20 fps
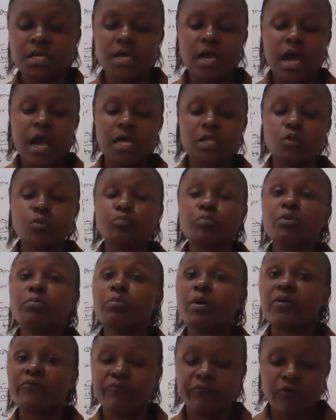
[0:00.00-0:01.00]
are to be
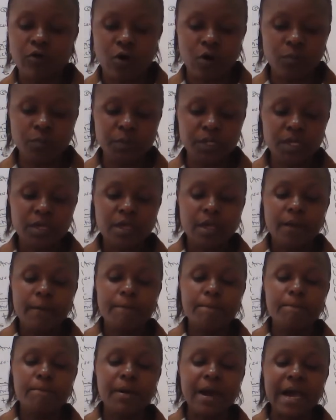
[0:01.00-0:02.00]
performed
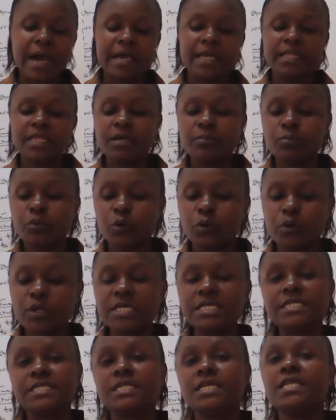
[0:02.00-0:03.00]
by the
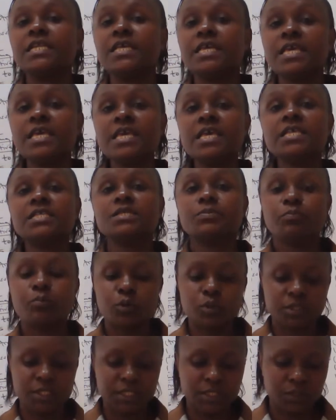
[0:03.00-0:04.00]
employees in each
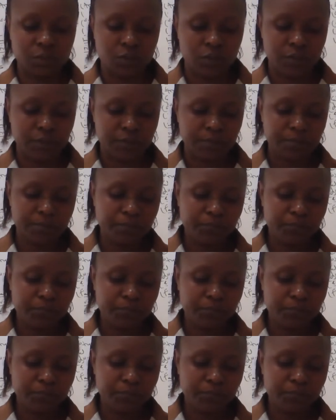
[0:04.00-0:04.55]
position,